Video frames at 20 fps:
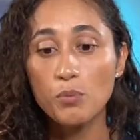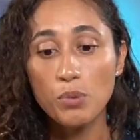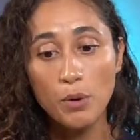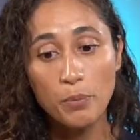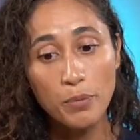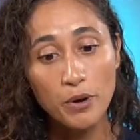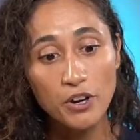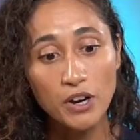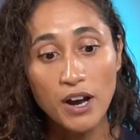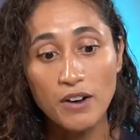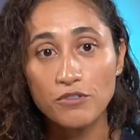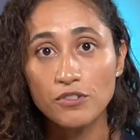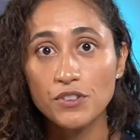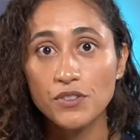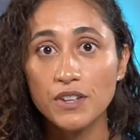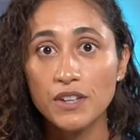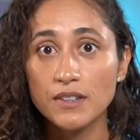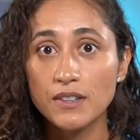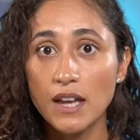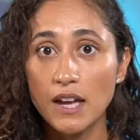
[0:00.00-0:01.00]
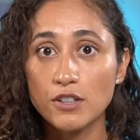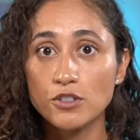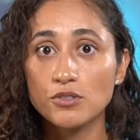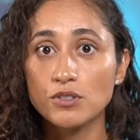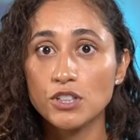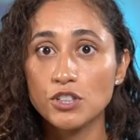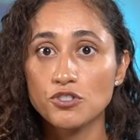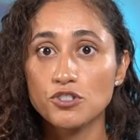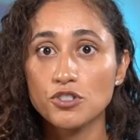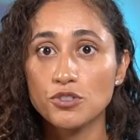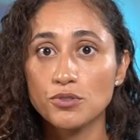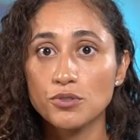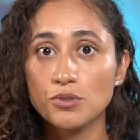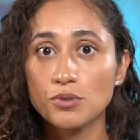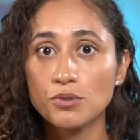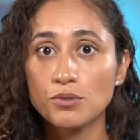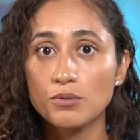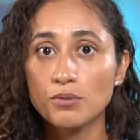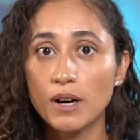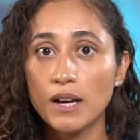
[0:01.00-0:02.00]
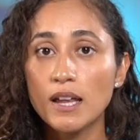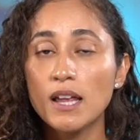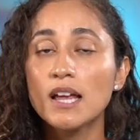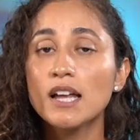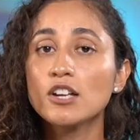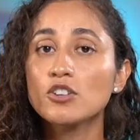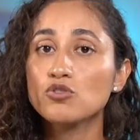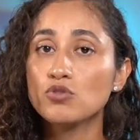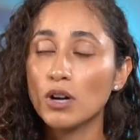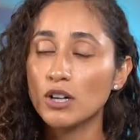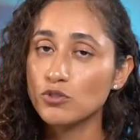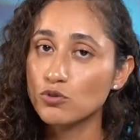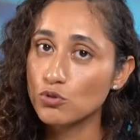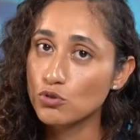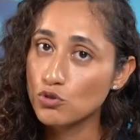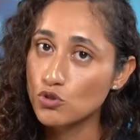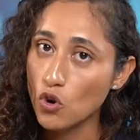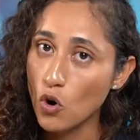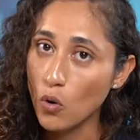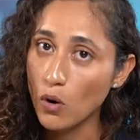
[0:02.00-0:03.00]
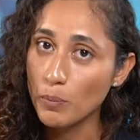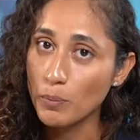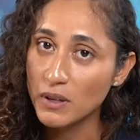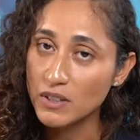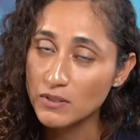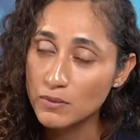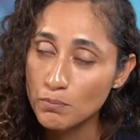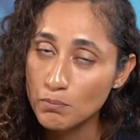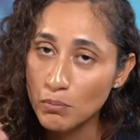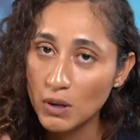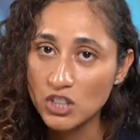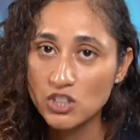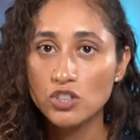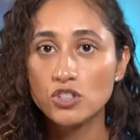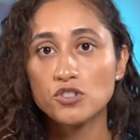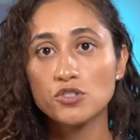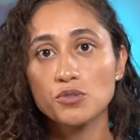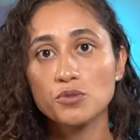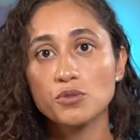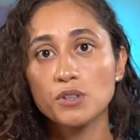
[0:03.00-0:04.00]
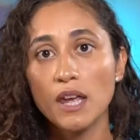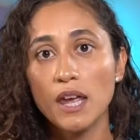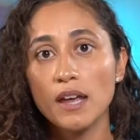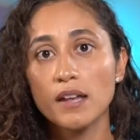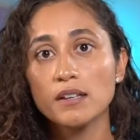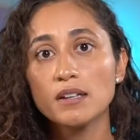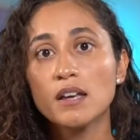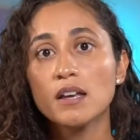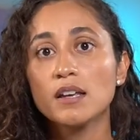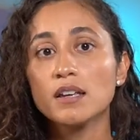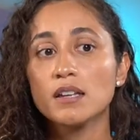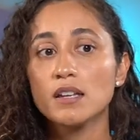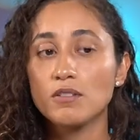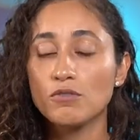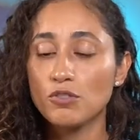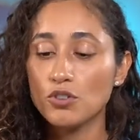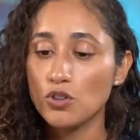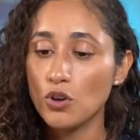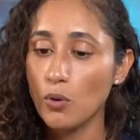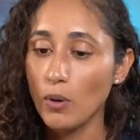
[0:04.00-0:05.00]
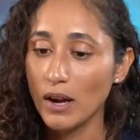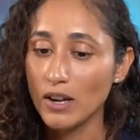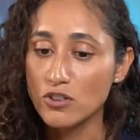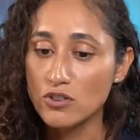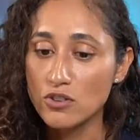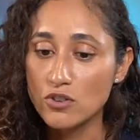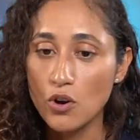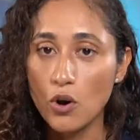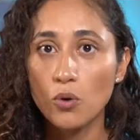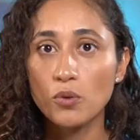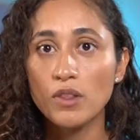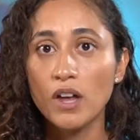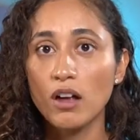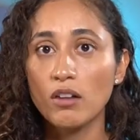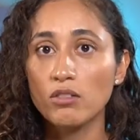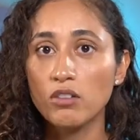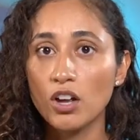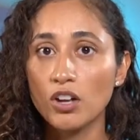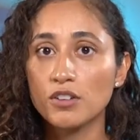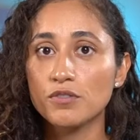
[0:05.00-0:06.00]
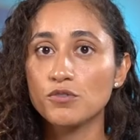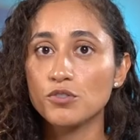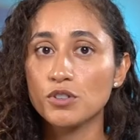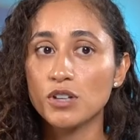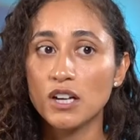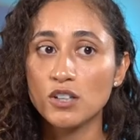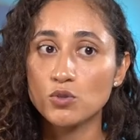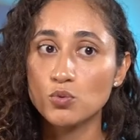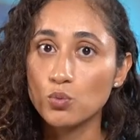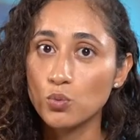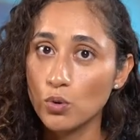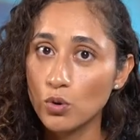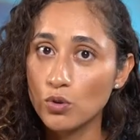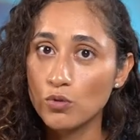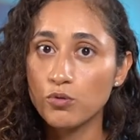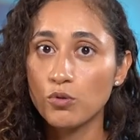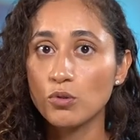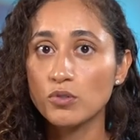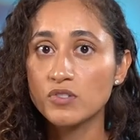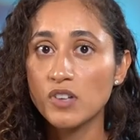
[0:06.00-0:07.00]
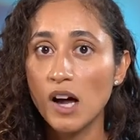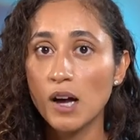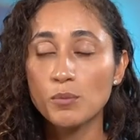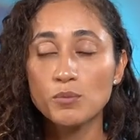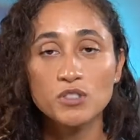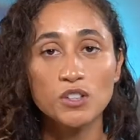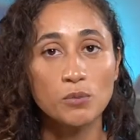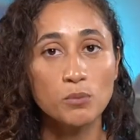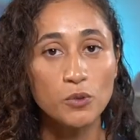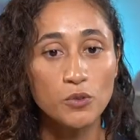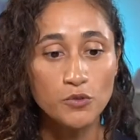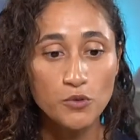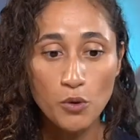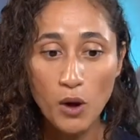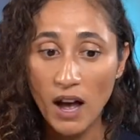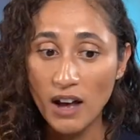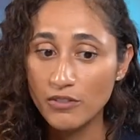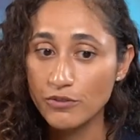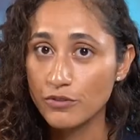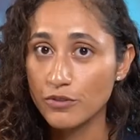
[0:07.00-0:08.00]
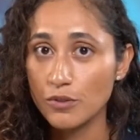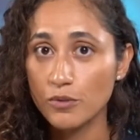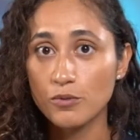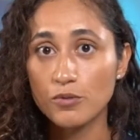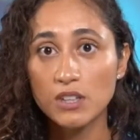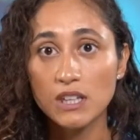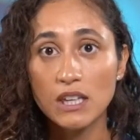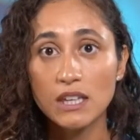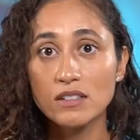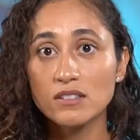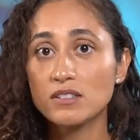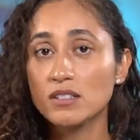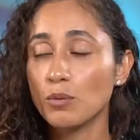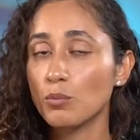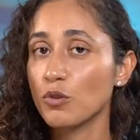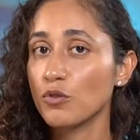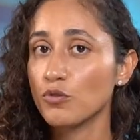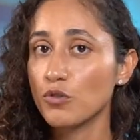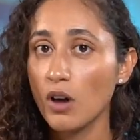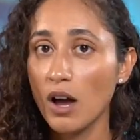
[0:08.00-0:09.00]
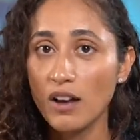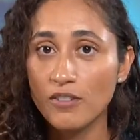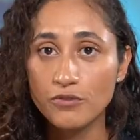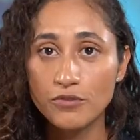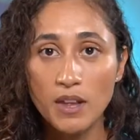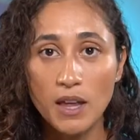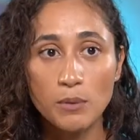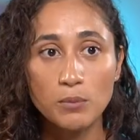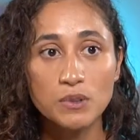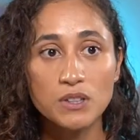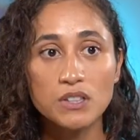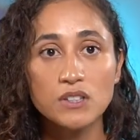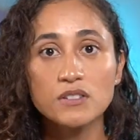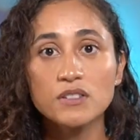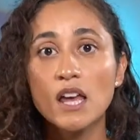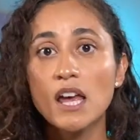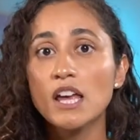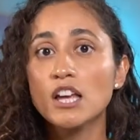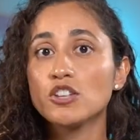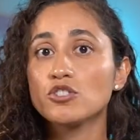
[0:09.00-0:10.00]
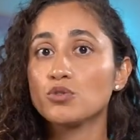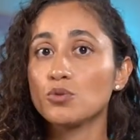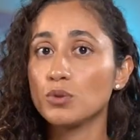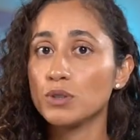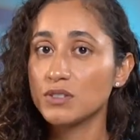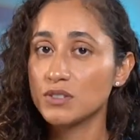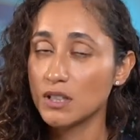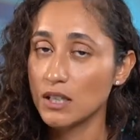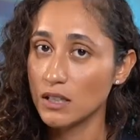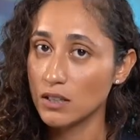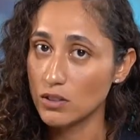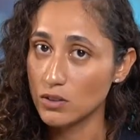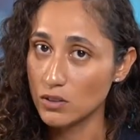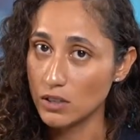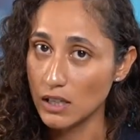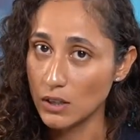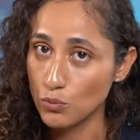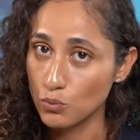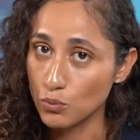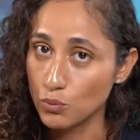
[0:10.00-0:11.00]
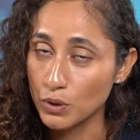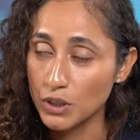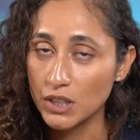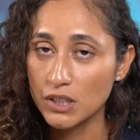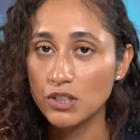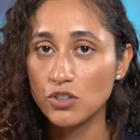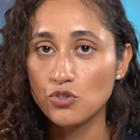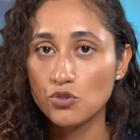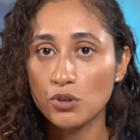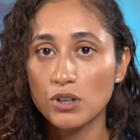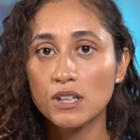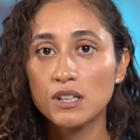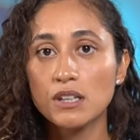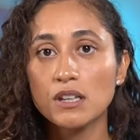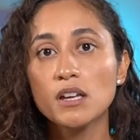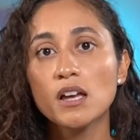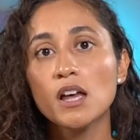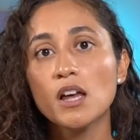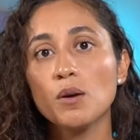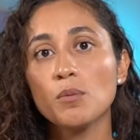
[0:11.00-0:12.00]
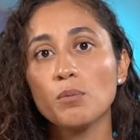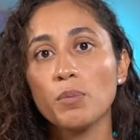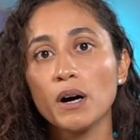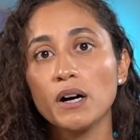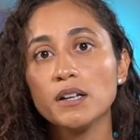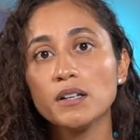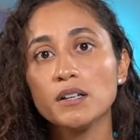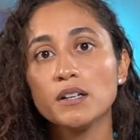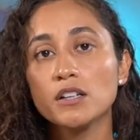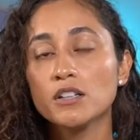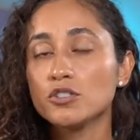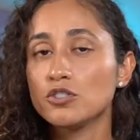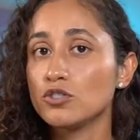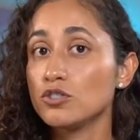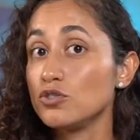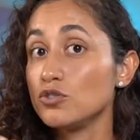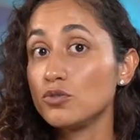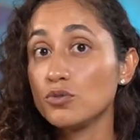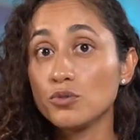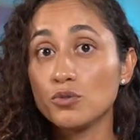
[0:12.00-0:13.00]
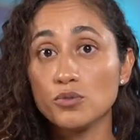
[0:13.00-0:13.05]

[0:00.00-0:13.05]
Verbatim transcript: prepare everything that you need to do, right? Try to show up as much as you can, even though I know that a lot of you guys work full time. Some of you have kids, some of you have families, so it can get really tricky, but you